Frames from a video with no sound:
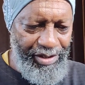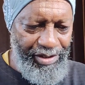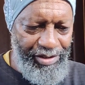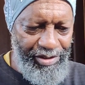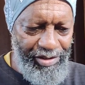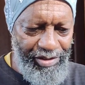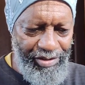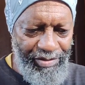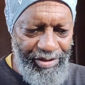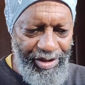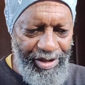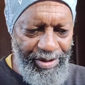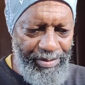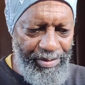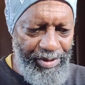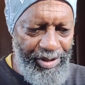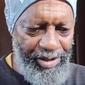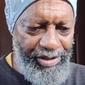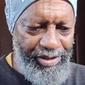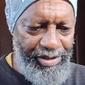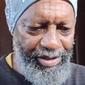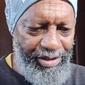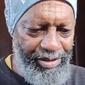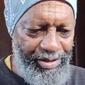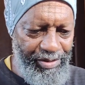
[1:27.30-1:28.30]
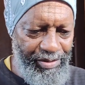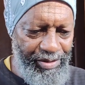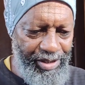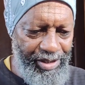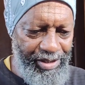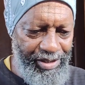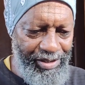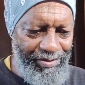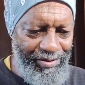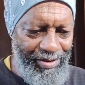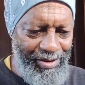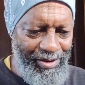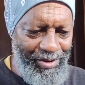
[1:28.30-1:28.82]
Instagram. Let's do
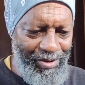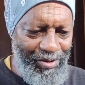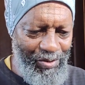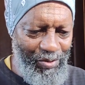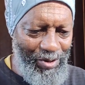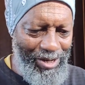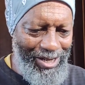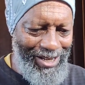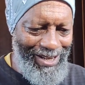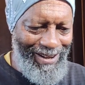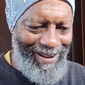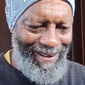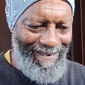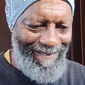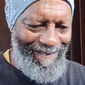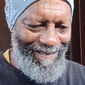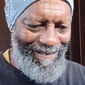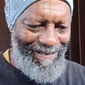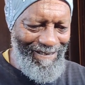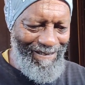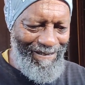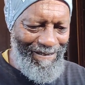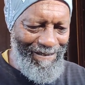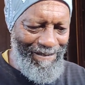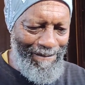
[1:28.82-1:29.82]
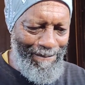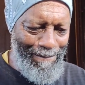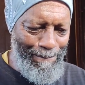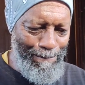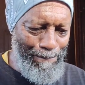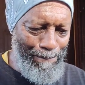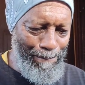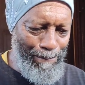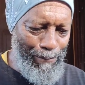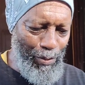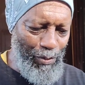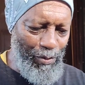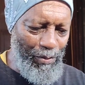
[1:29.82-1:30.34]
this real quick.
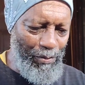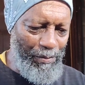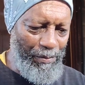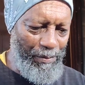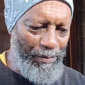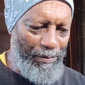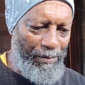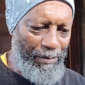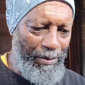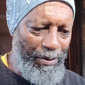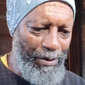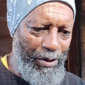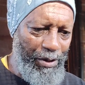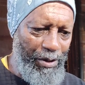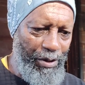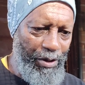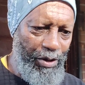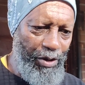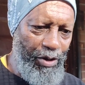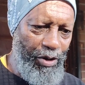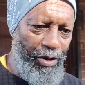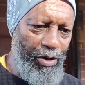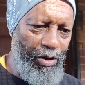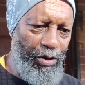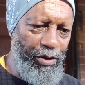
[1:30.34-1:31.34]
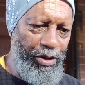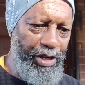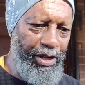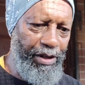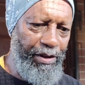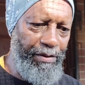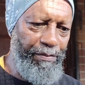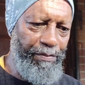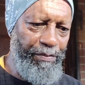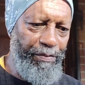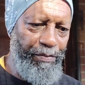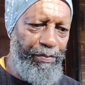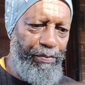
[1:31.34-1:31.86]
Boom. Oh,
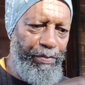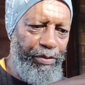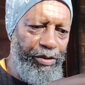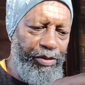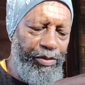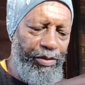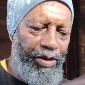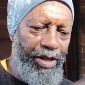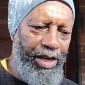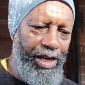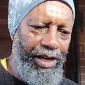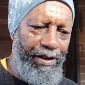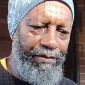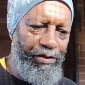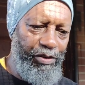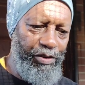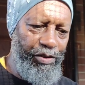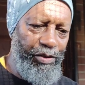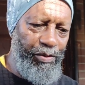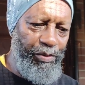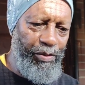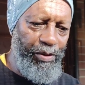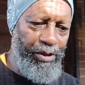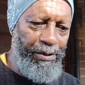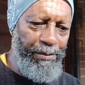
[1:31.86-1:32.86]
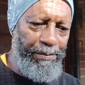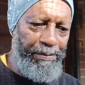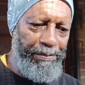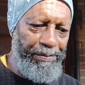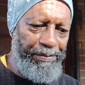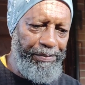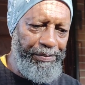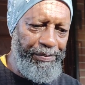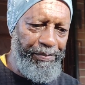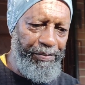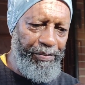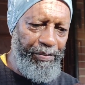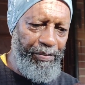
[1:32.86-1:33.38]
yeah. So I have to, um,
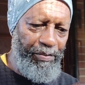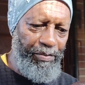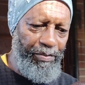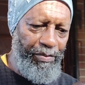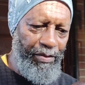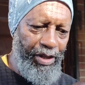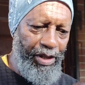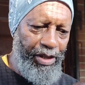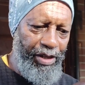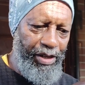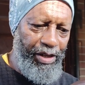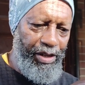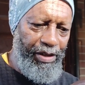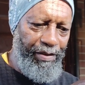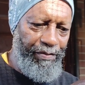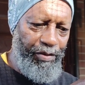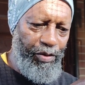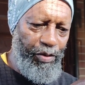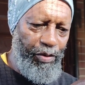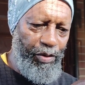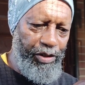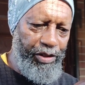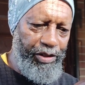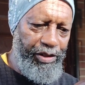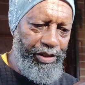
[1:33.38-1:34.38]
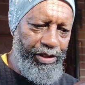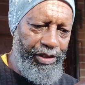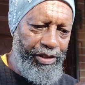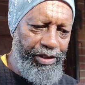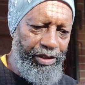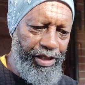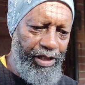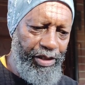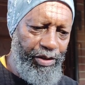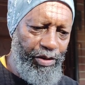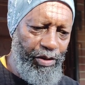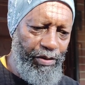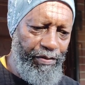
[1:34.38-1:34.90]
of course, just
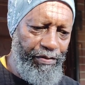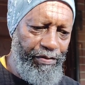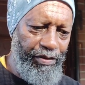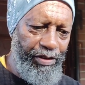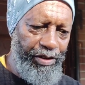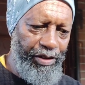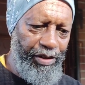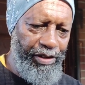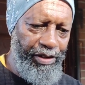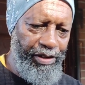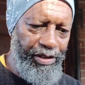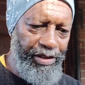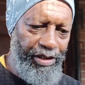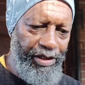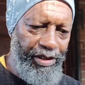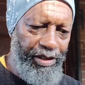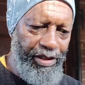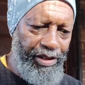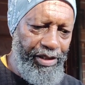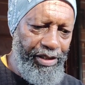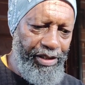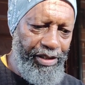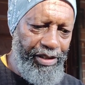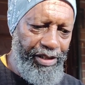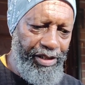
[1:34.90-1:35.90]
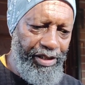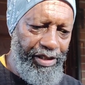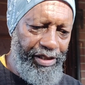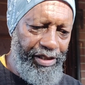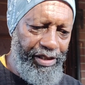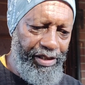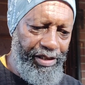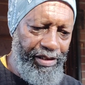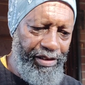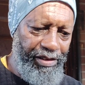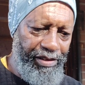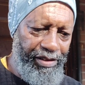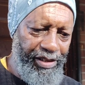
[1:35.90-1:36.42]
take off the thing
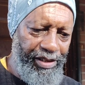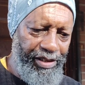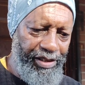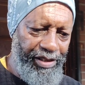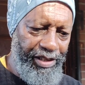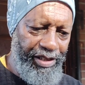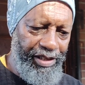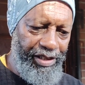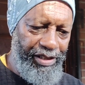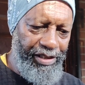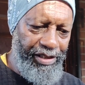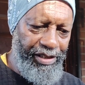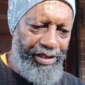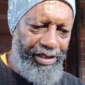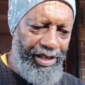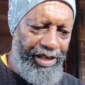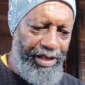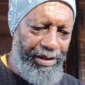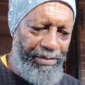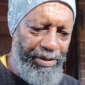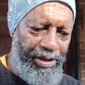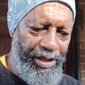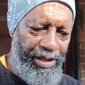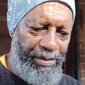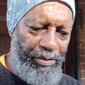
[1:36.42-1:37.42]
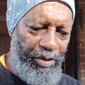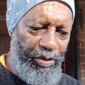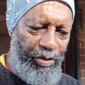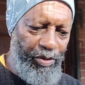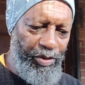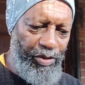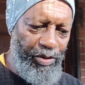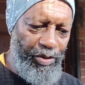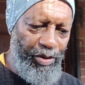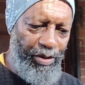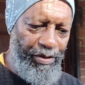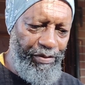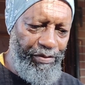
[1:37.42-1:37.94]
there. Ding, ding, ding, the airplane mode
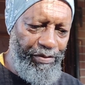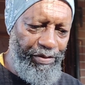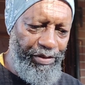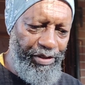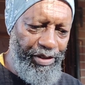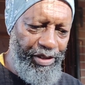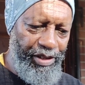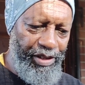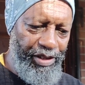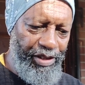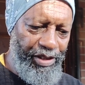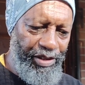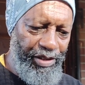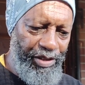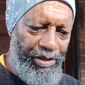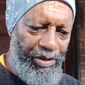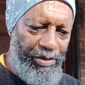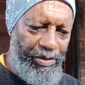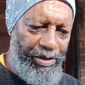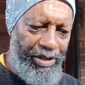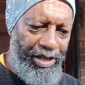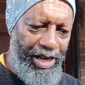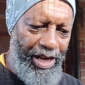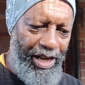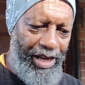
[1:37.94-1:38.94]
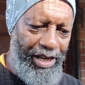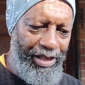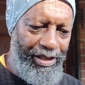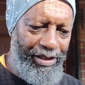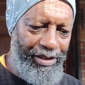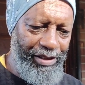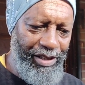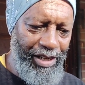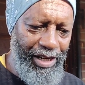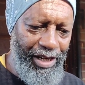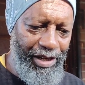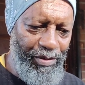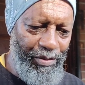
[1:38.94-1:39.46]
is off. Okay,
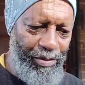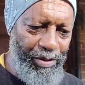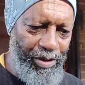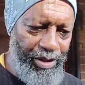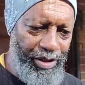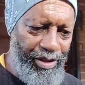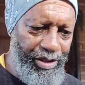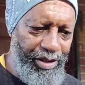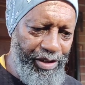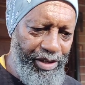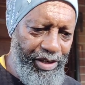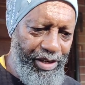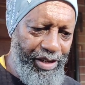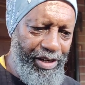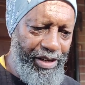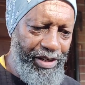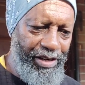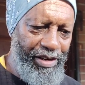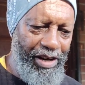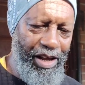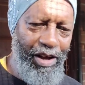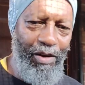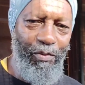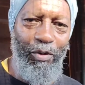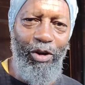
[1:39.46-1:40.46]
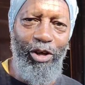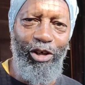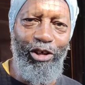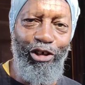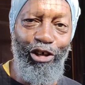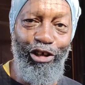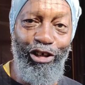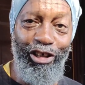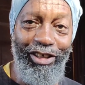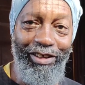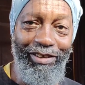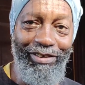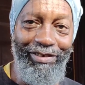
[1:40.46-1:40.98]
now we, now we're
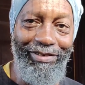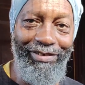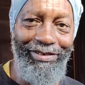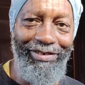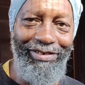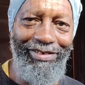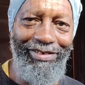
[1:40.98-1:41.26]
cooking.